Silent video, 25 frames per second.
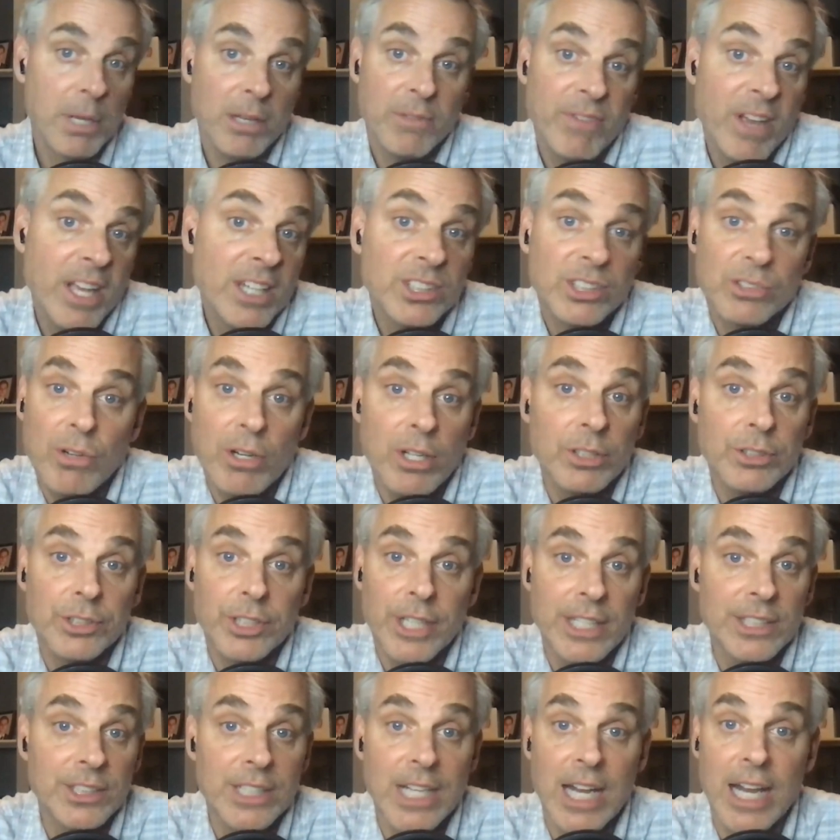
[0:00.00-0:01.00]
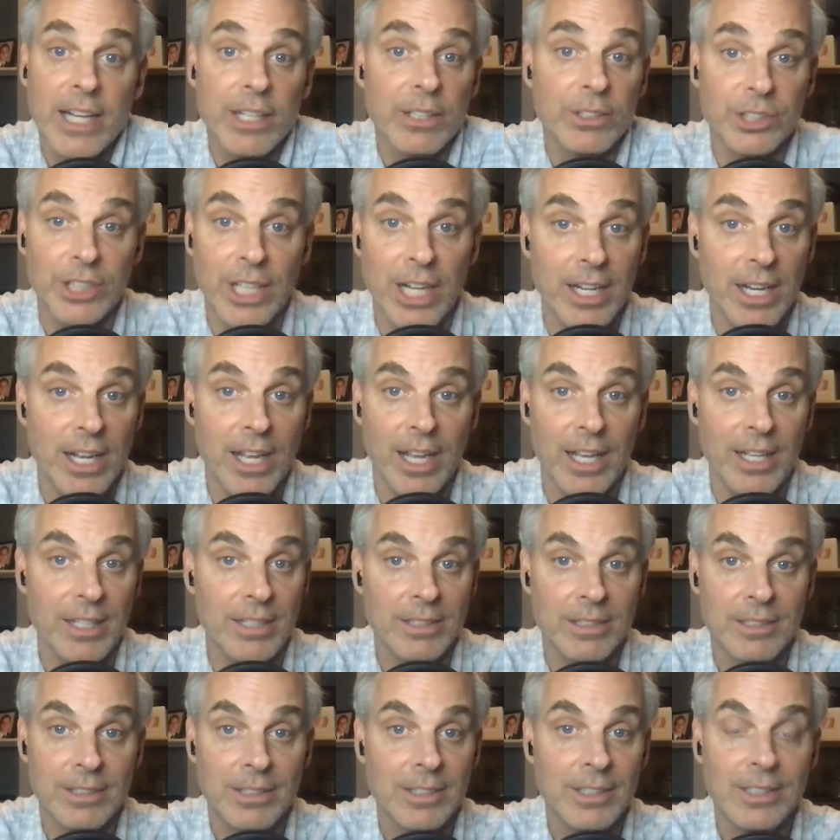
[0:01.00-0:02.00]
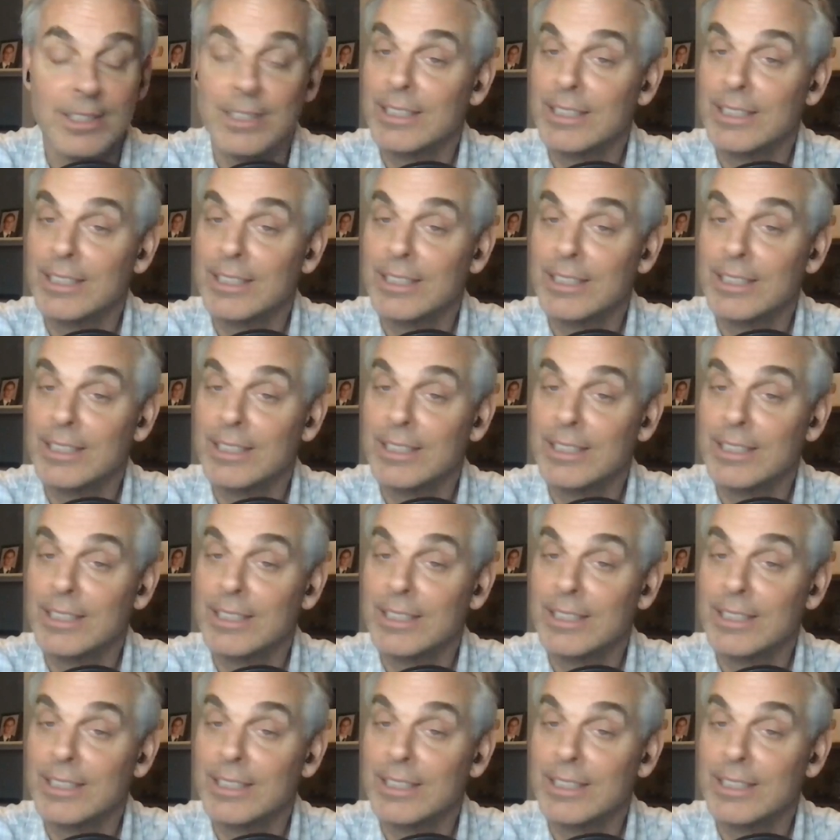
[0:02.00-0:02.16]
McVay struggles against Kyle Shanahan.